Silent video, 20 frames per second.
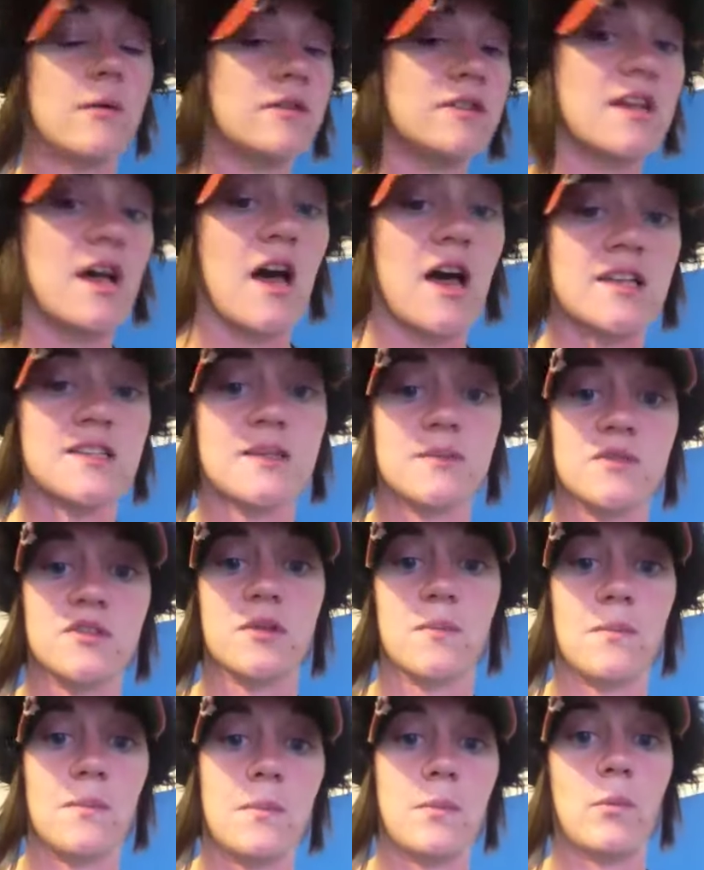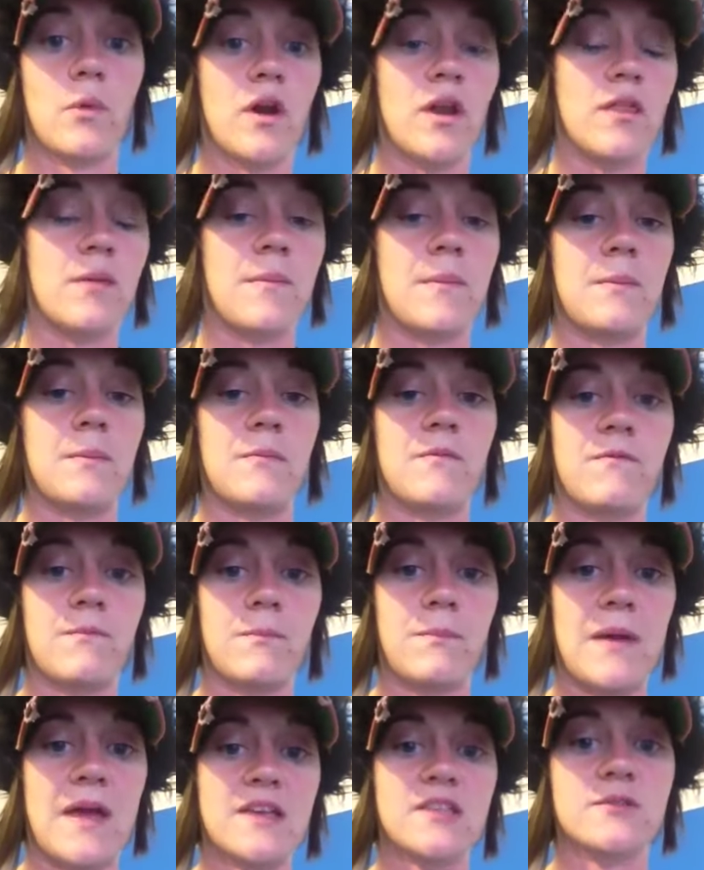It was awesome. It's one of the
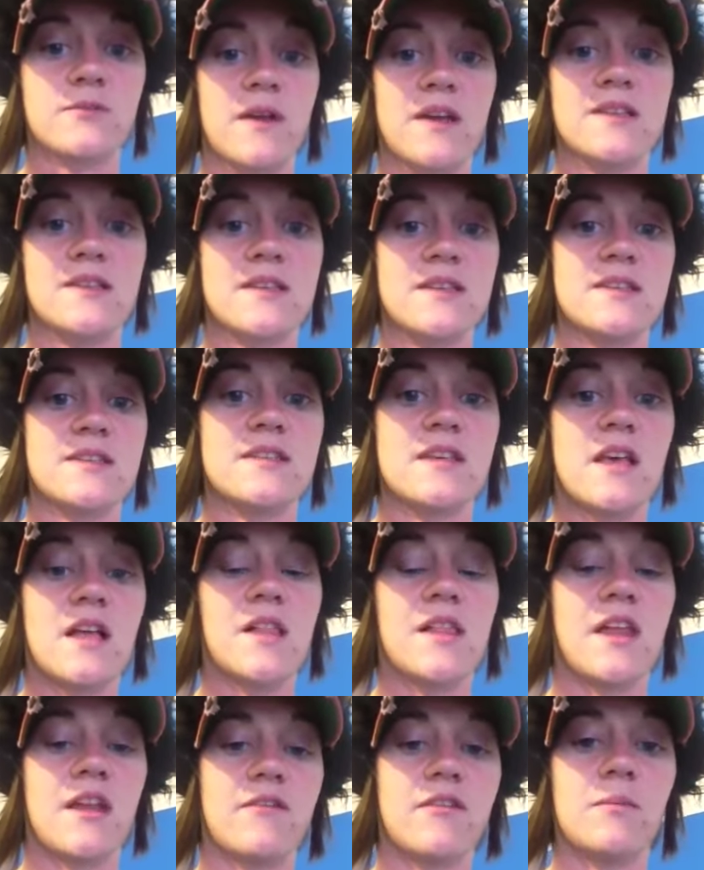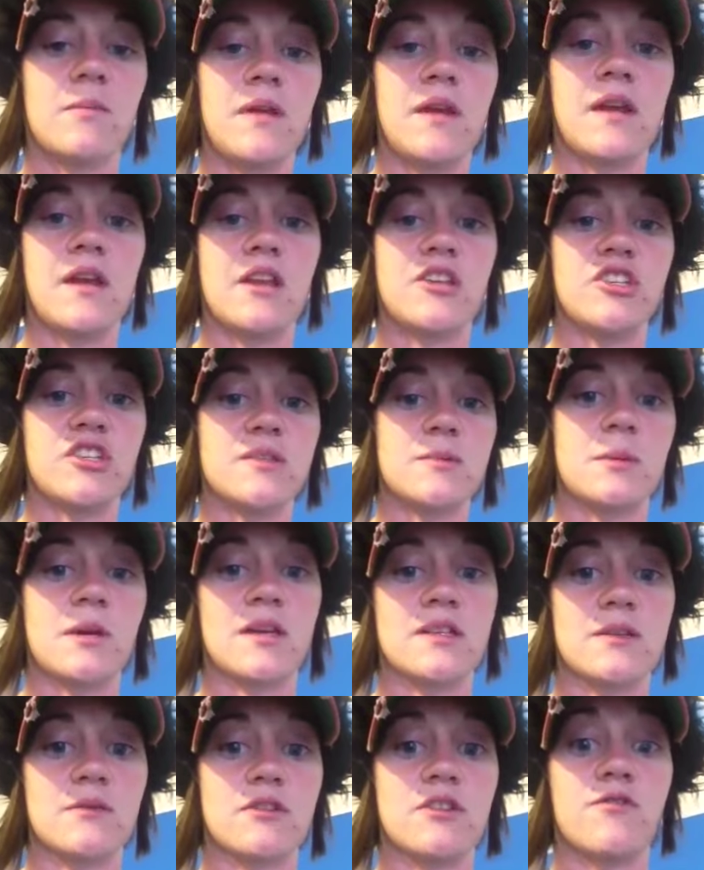best races that I've competed in just
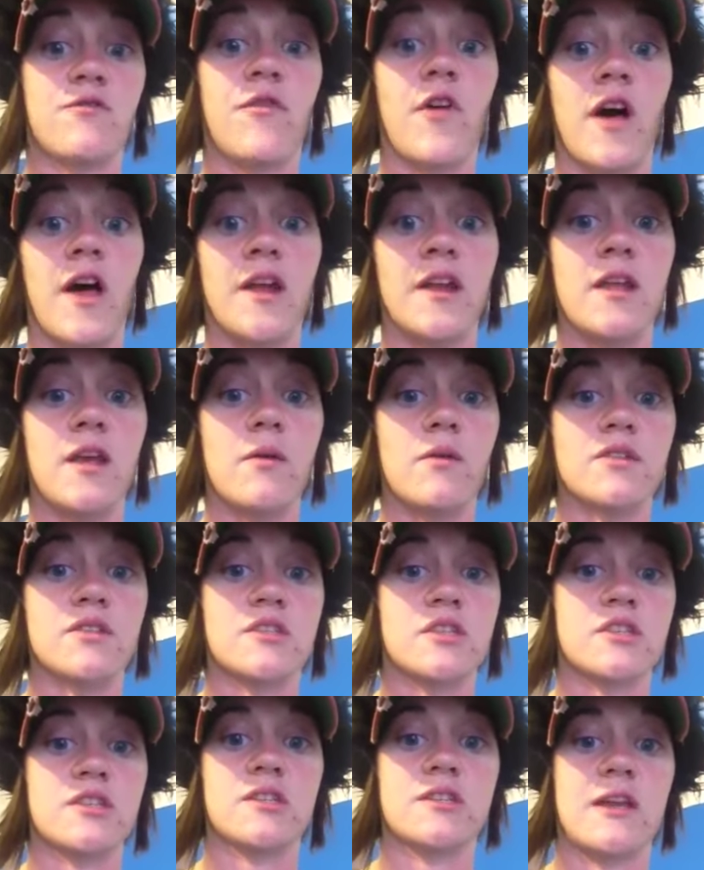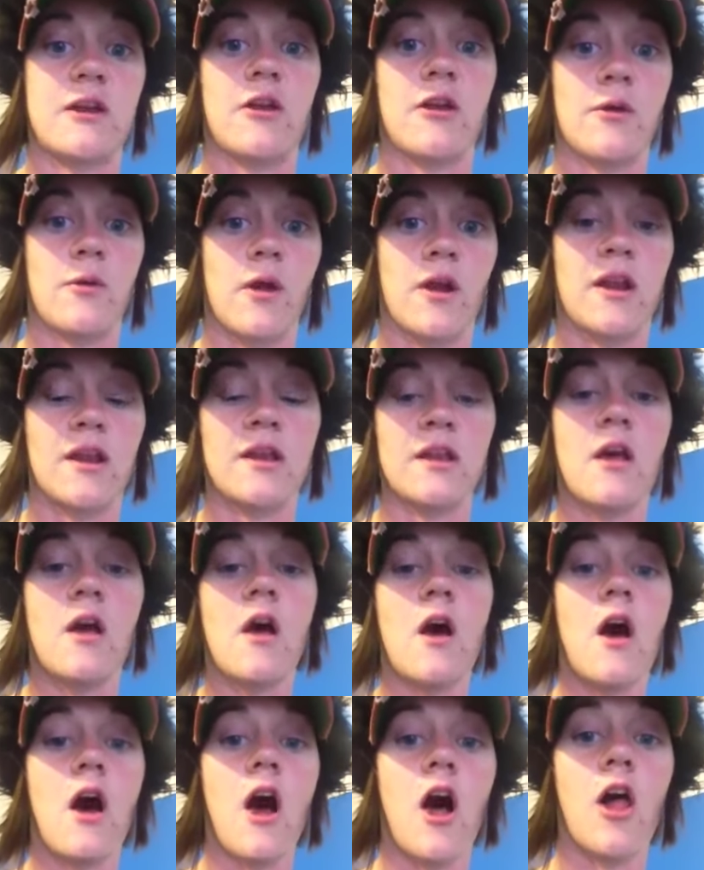because it was fun. It wasn't just straight running,
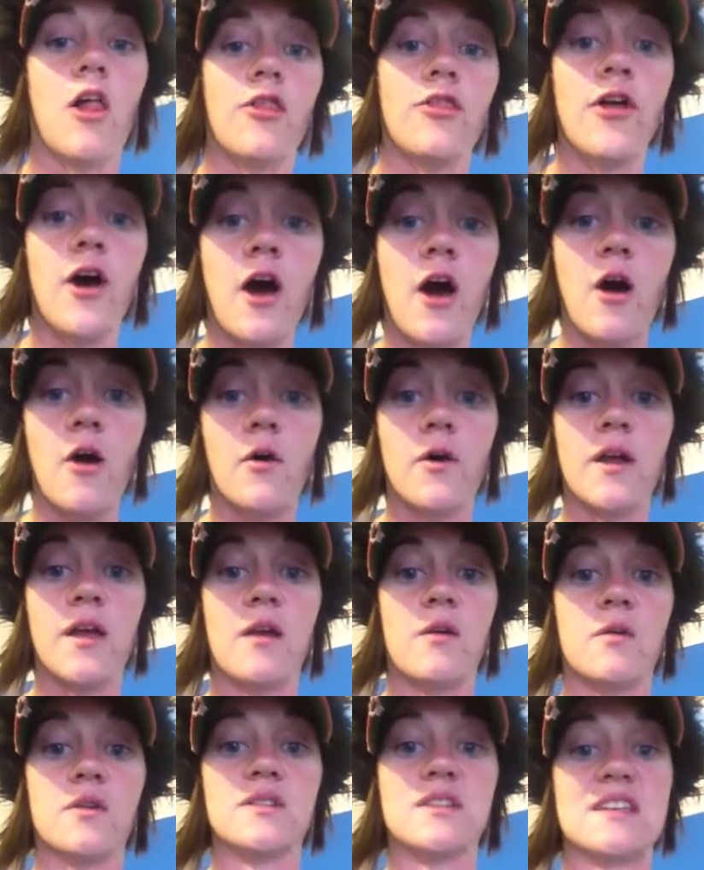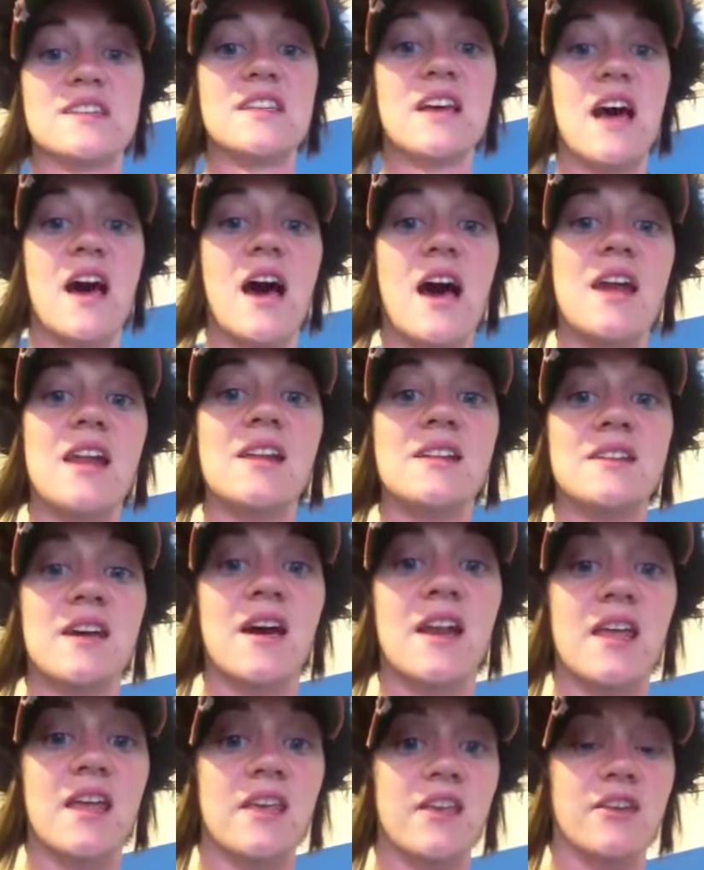although it was a ton
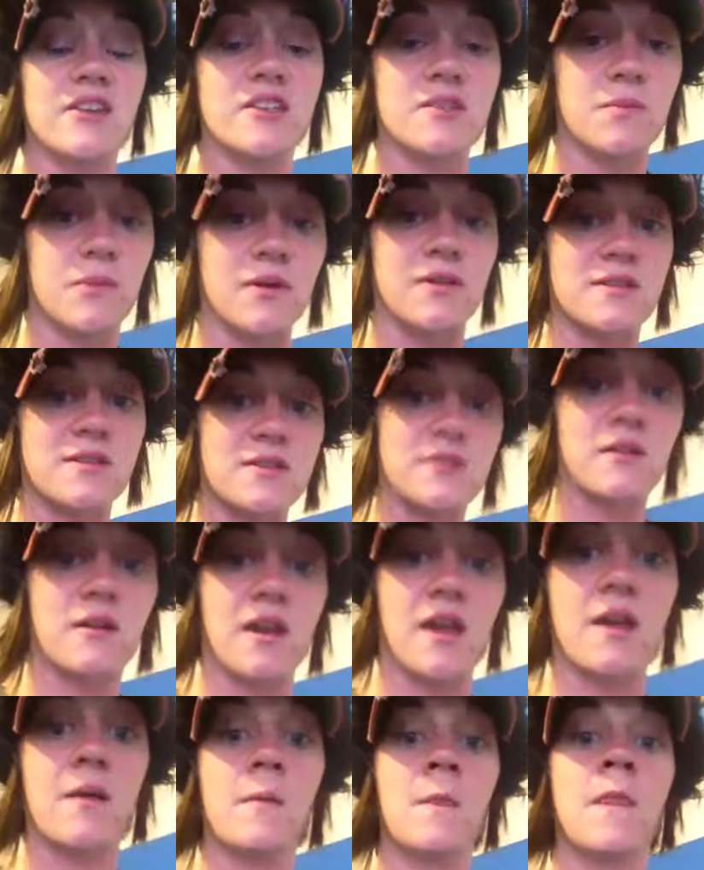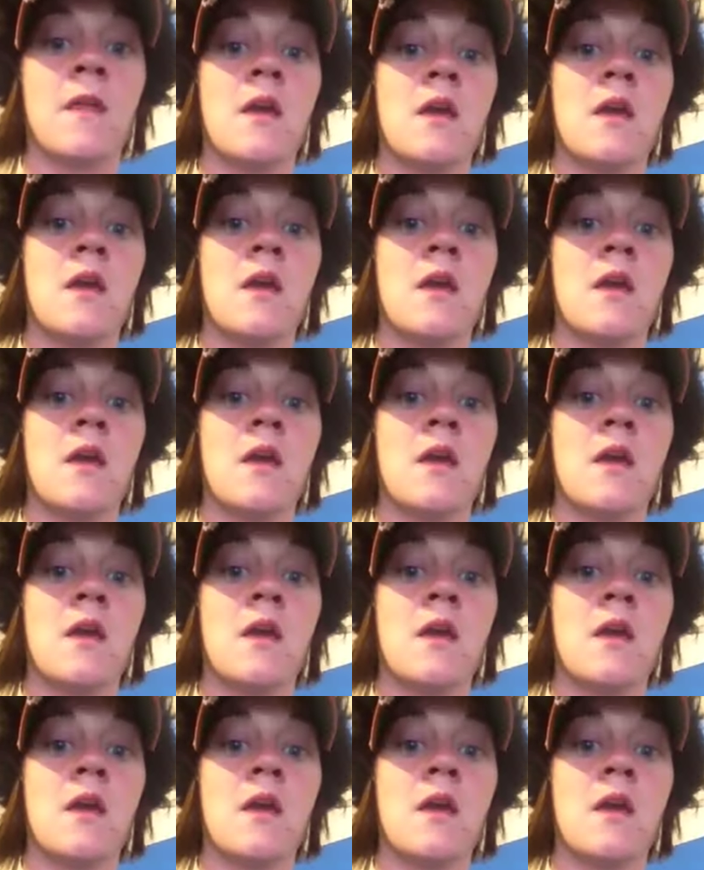of hill sprints. Okay.